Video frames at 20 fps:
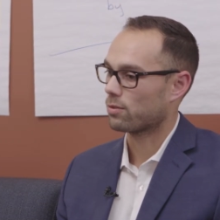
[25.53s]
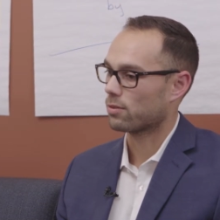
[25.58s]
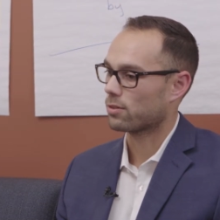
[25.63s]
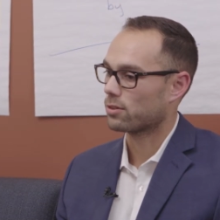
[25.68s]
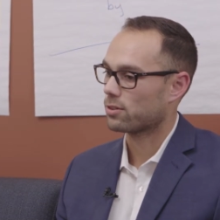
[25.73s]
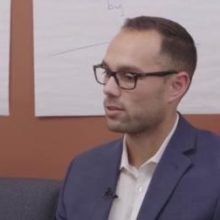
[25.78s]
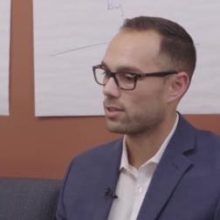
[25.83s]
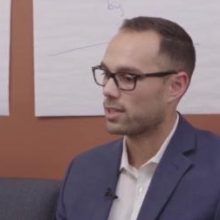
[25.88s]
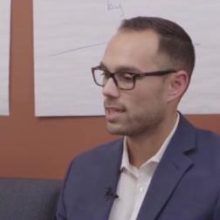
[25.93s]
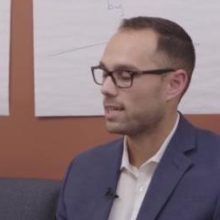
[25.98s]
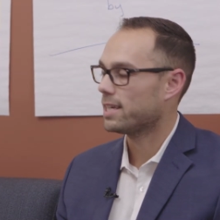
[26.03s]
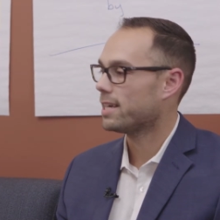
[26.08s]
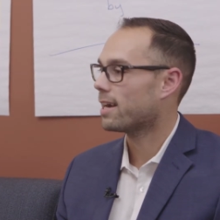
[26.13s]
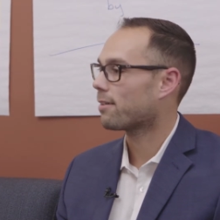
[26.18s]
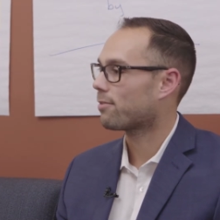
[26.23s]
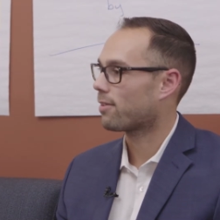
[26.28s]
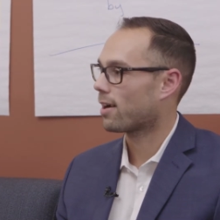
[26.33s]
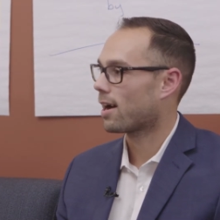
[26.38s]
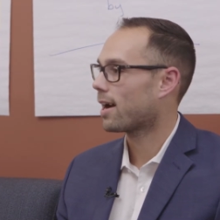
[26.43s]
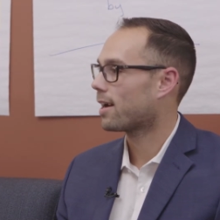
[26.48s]

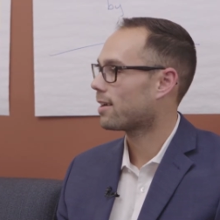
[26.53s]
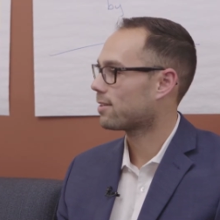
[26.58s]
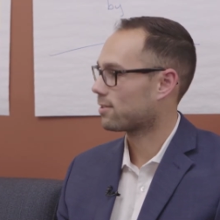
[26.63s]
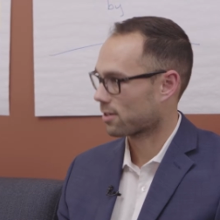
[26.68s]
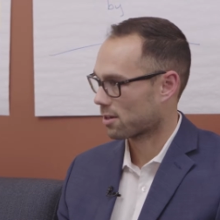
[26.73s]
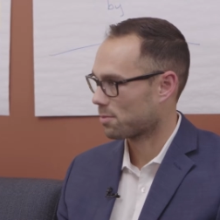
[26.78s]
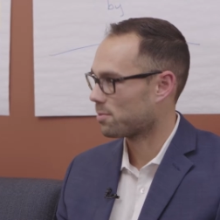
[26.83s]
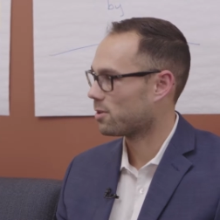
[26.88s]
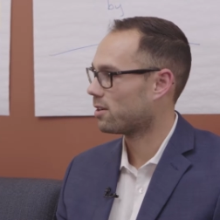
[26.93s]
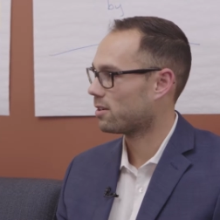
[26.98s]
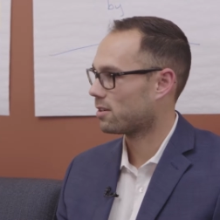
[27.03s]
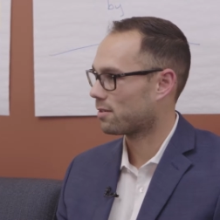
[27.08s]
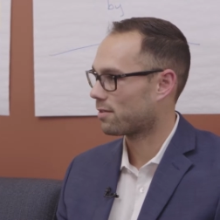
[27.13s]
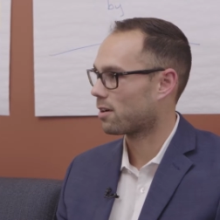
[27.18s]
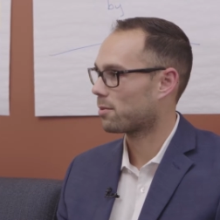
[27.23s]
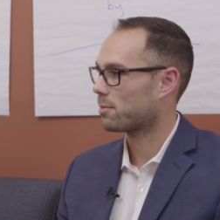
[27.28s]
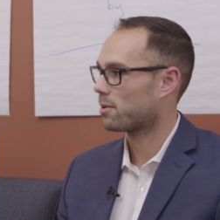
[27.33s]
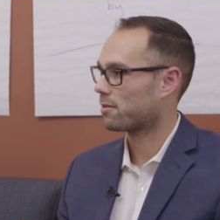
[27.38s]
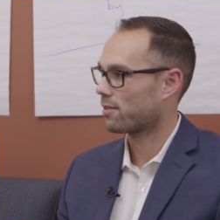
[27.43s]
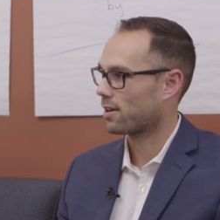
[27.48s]
CDFIs, or community
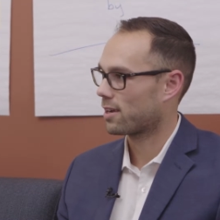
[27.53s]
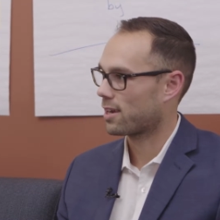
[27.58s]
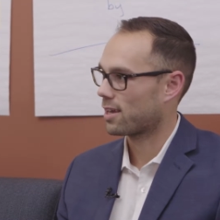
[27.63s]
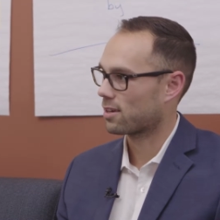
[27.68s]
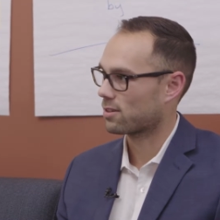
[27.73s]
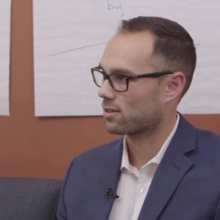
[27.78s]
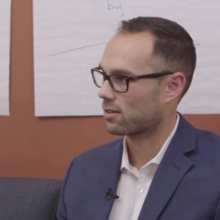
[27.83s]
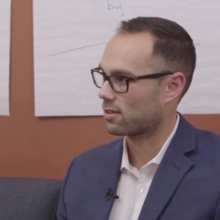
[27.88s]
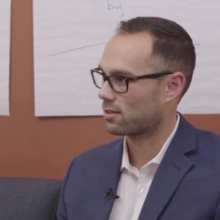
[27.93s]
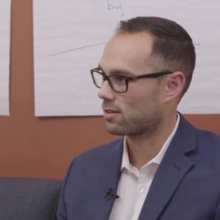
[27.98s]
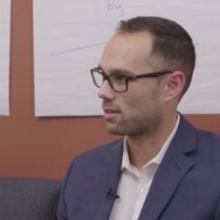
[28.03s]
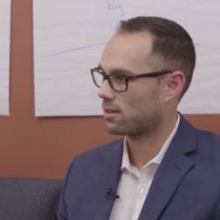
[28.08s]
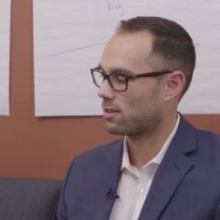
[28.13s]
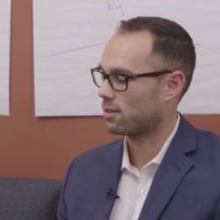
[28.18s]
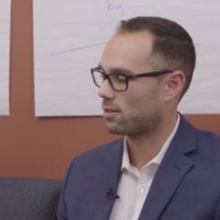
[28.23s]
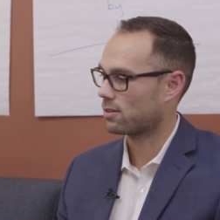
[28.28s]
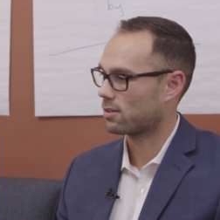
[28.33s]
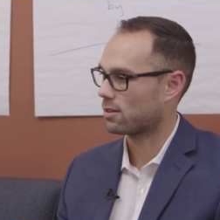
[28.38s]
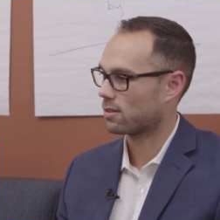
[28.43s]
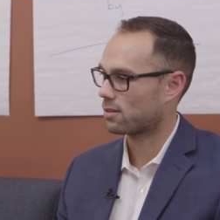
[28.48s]
development financial
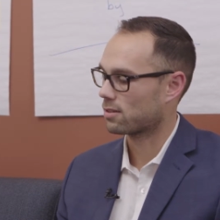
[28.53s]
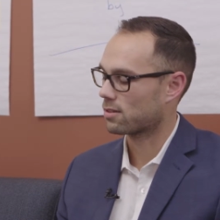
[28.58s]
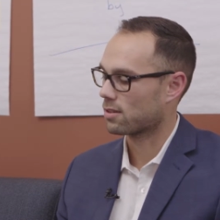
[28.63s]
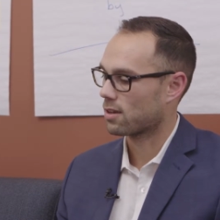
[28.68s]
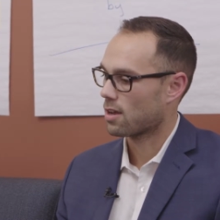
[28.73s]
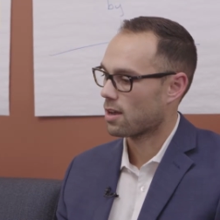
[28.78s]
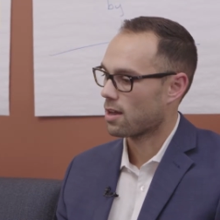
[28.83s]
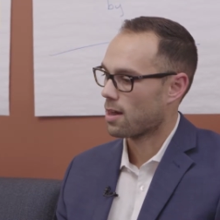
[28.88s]
institutions,